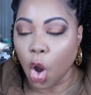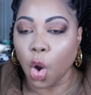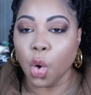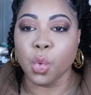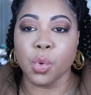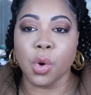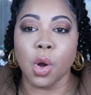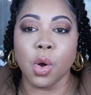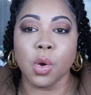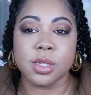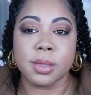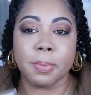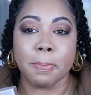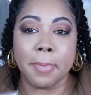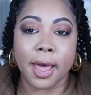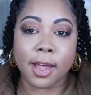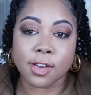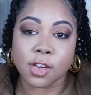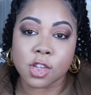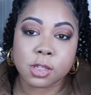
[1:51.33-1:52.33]
Rose
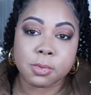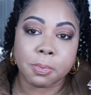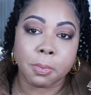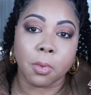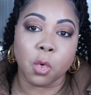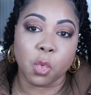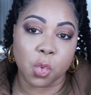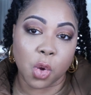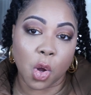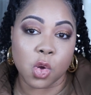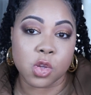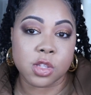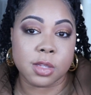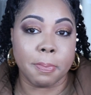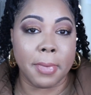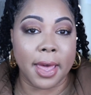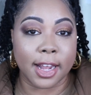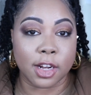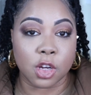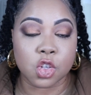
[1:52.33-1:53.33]
Metals Rose
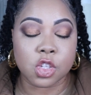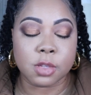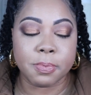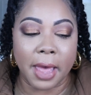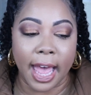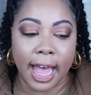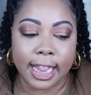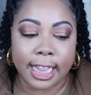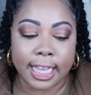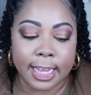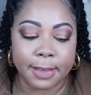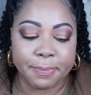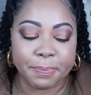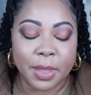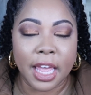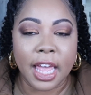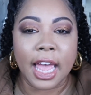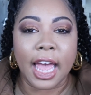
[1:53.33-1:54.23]
Metals palette.